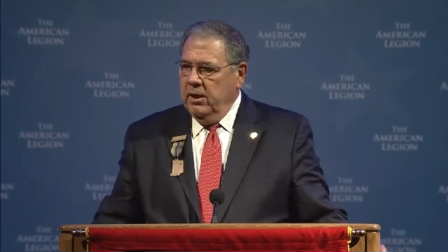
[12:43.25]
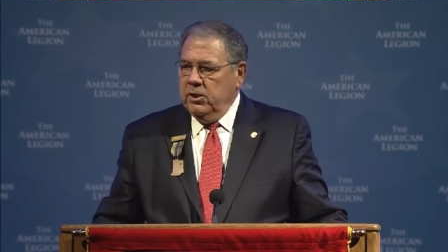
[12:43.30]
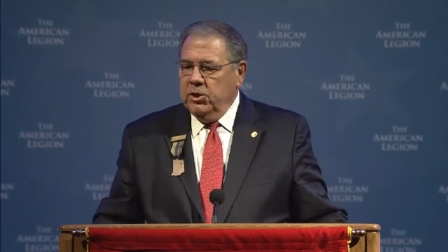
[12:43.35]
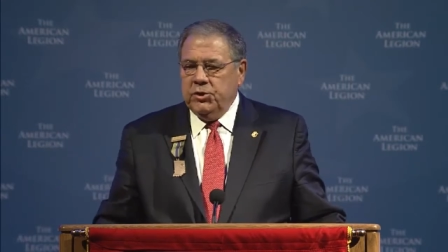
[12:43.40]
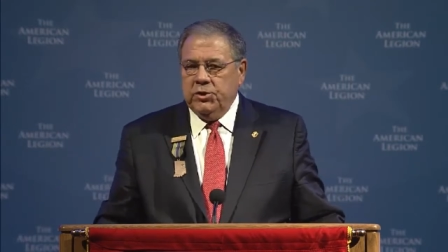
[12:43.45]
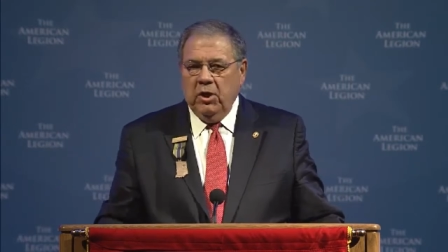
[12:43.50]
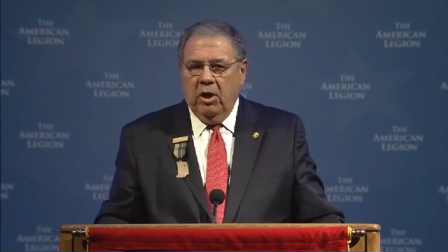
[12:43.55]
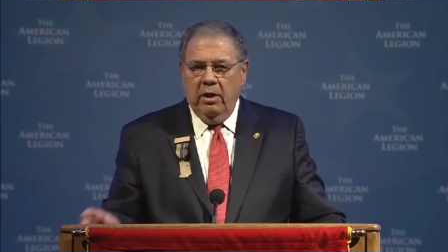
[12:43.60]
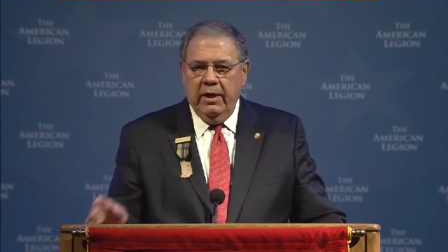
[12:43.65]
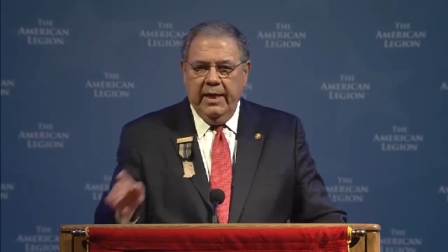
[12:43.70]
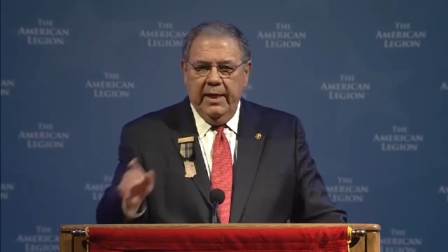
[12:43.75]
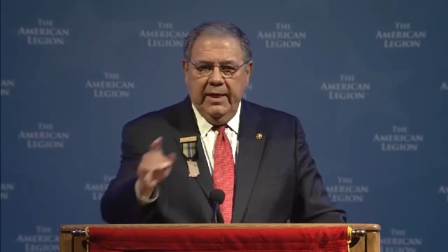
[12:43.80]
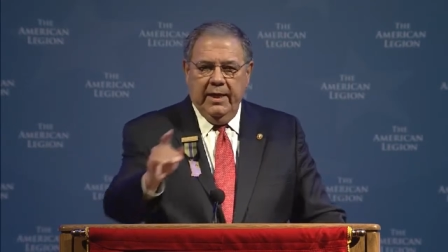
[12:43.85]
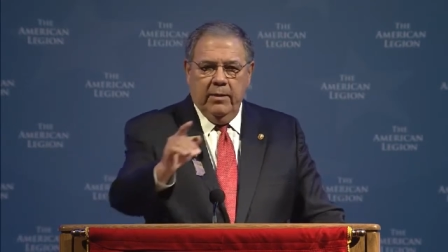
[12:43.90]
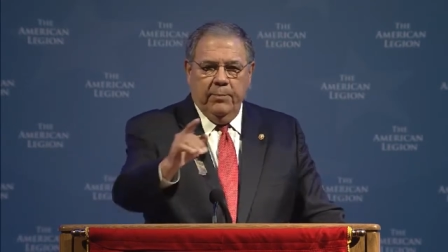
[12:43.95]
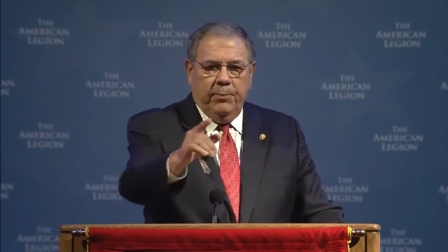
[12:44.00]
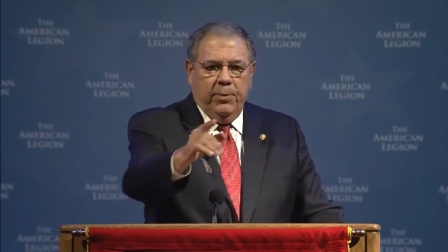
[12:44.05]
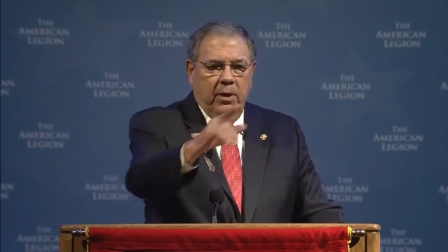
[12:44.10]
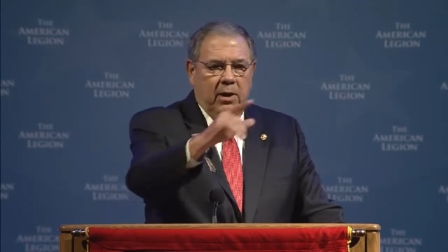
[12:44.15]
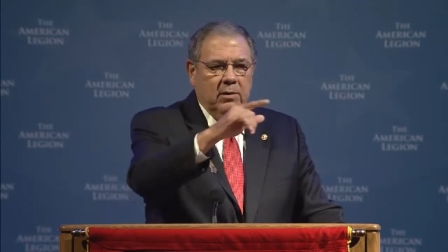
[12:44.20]
starting in
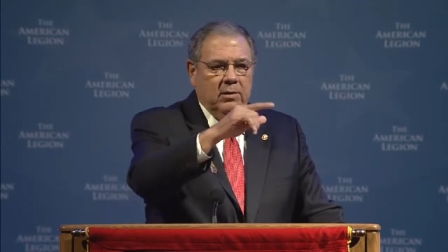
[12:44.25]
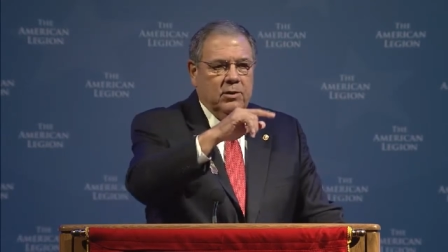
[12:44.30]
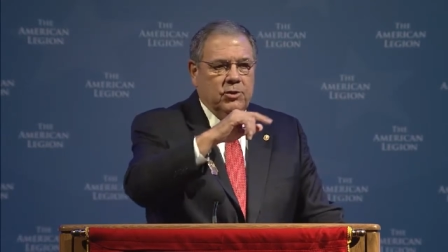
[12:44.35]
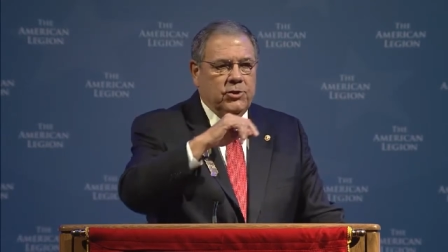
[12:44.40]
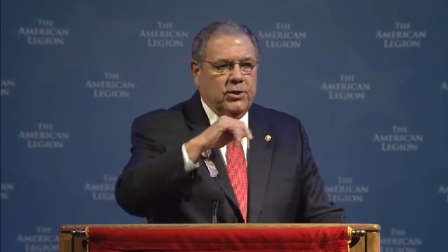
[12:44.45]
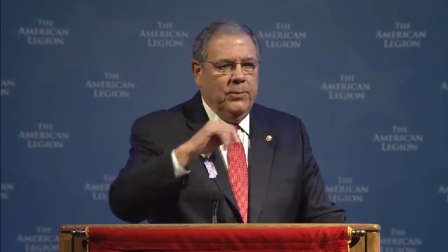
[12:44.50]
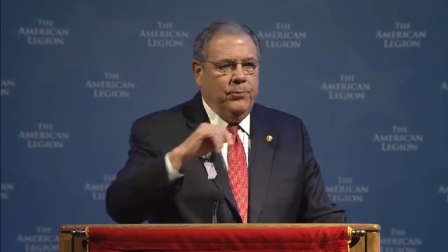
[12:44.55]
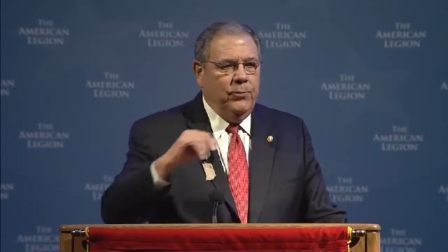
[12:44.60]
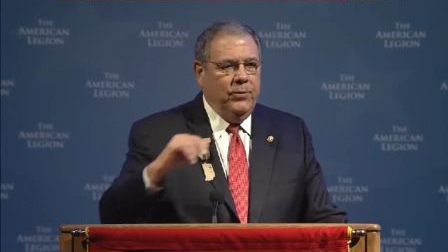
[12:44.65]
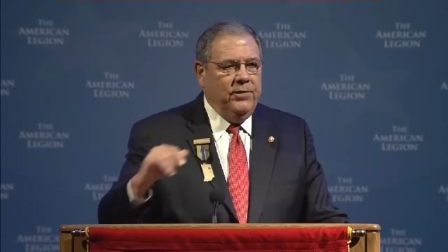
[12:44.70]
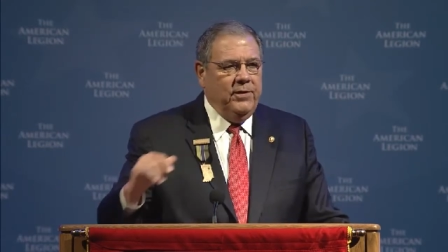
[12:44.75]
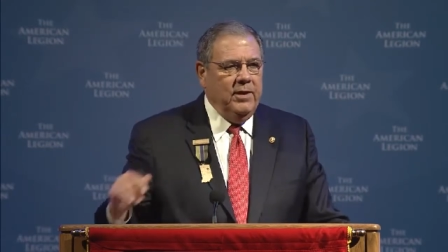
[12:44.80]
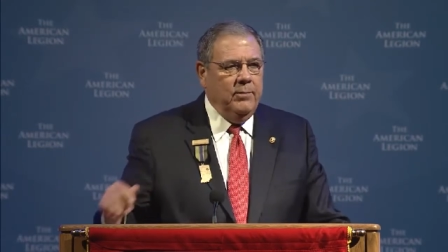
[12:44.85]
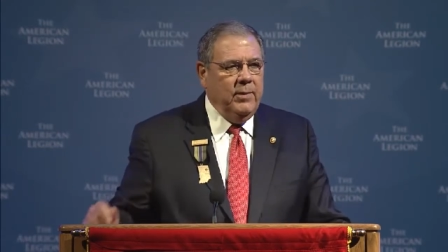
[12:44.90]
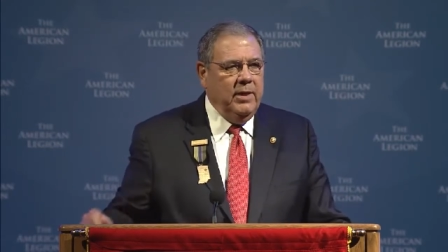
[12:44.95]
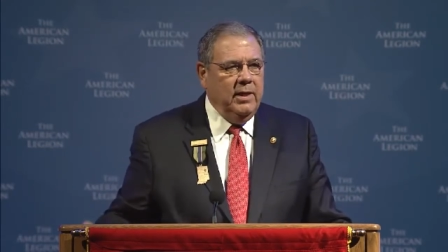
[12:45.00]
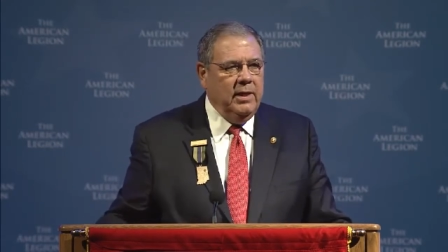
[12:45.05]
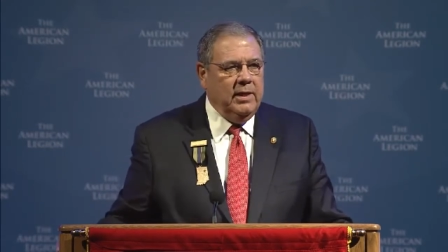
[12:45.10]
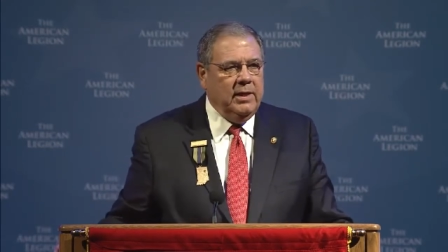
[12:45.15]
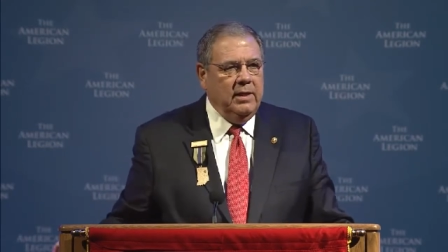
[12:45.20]
a partnership with the
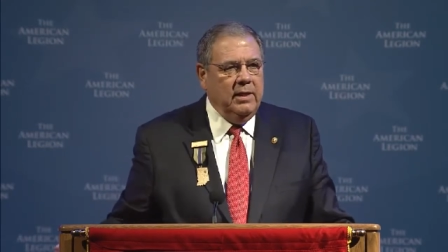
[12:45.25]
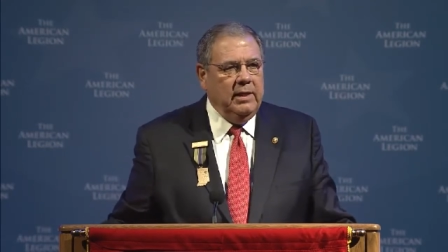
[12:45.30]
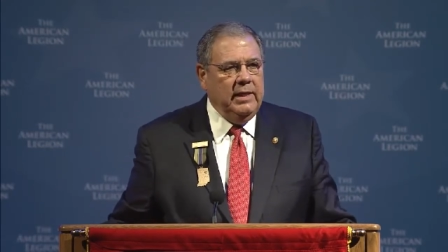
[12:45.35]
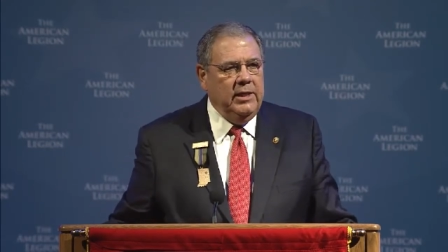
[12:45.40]
American